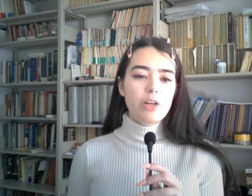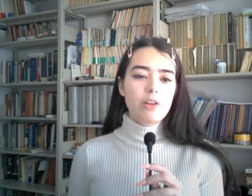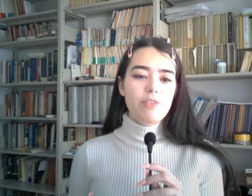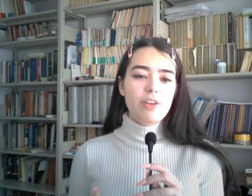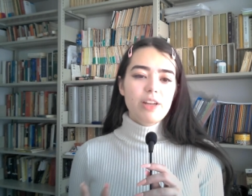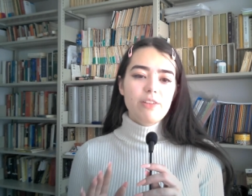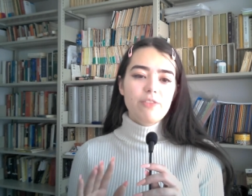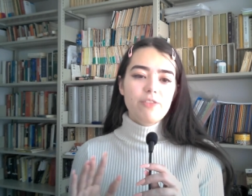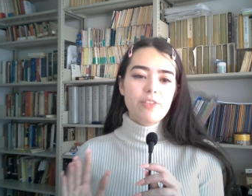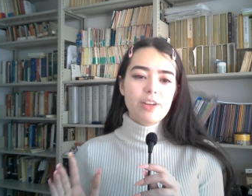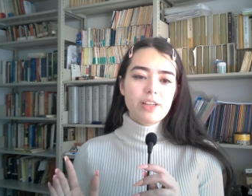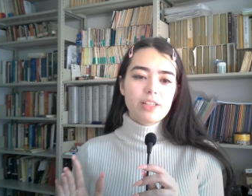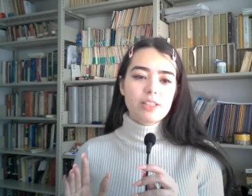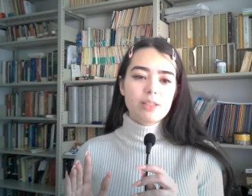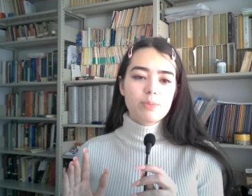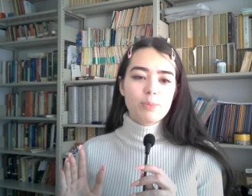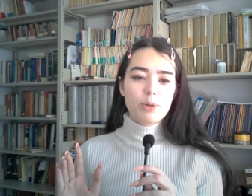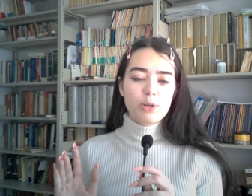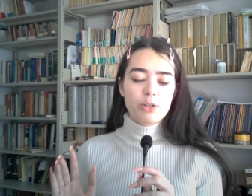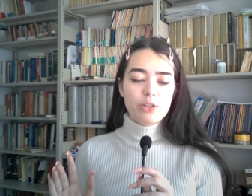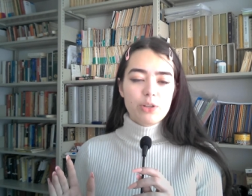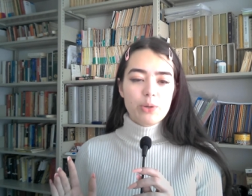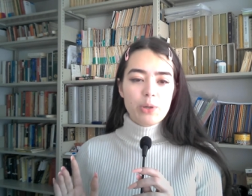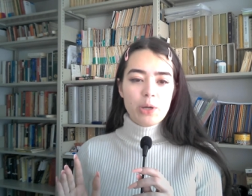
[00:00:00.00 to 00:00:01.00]
of any fixed
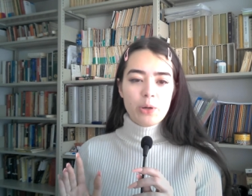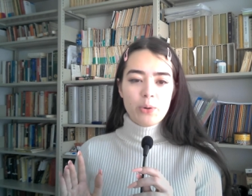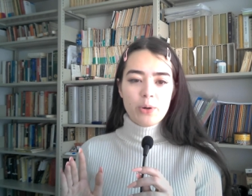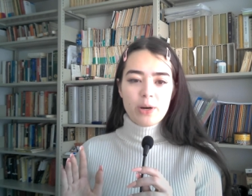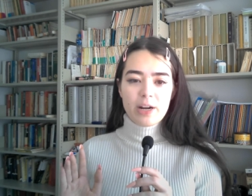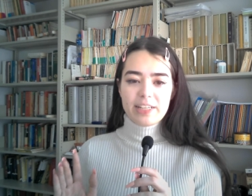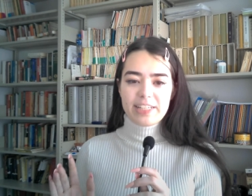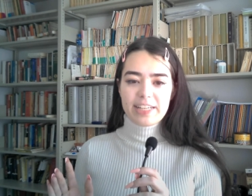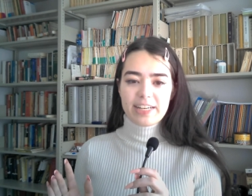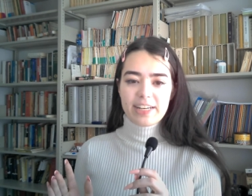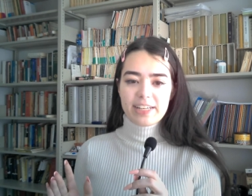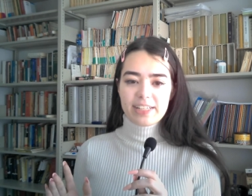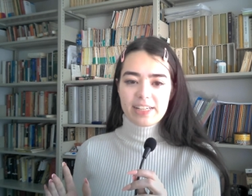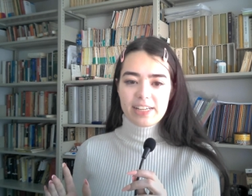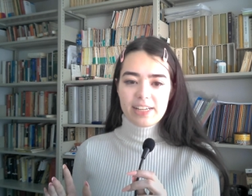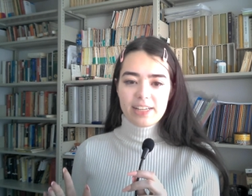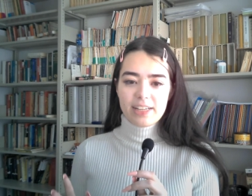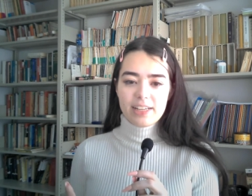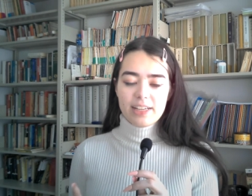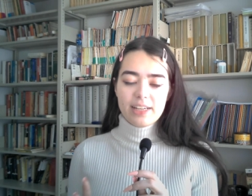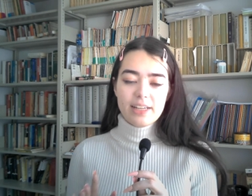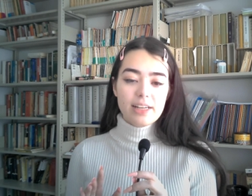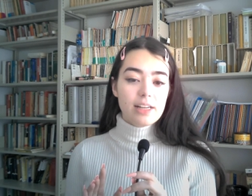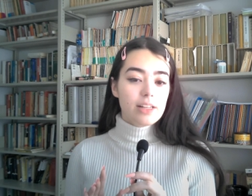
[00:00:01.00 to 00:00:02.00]
persona or
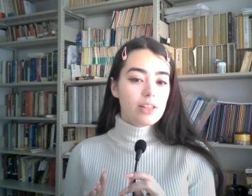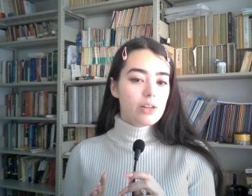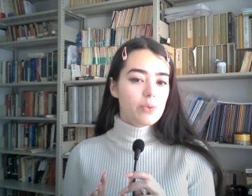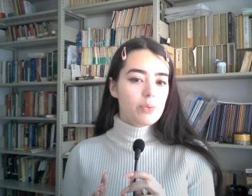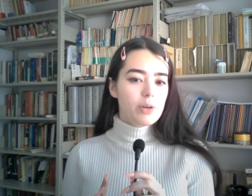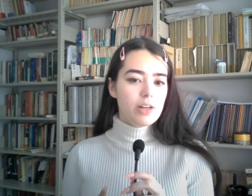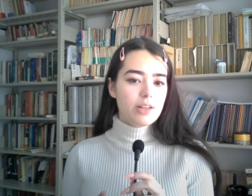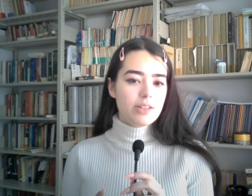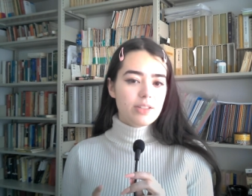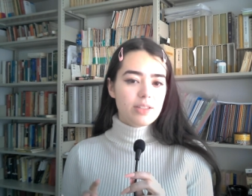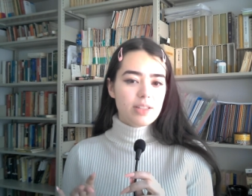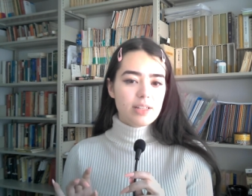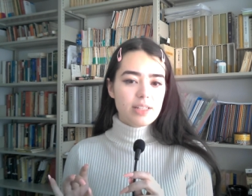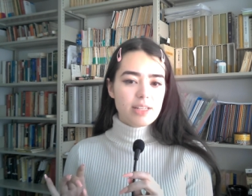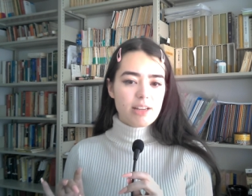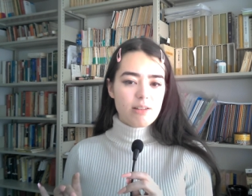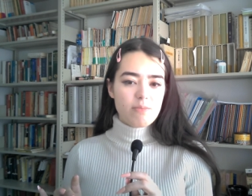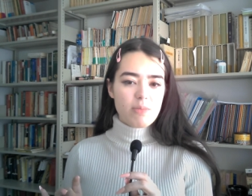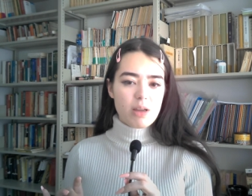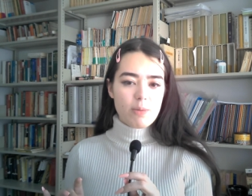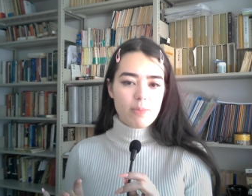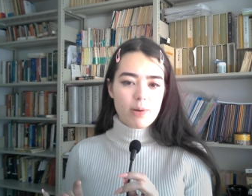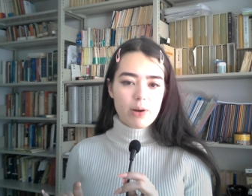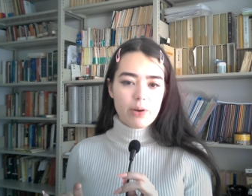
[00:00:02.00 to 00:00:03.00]
identity. In other words, the
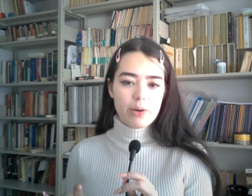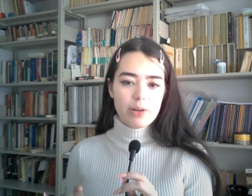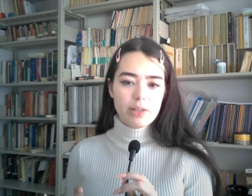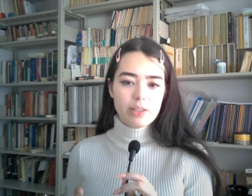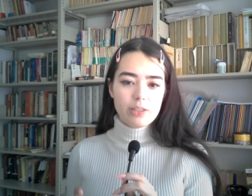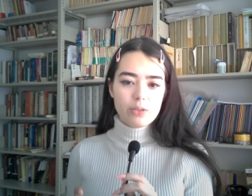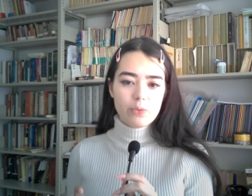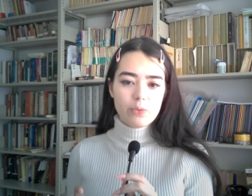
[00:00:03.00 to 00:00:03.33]
Tenmei poets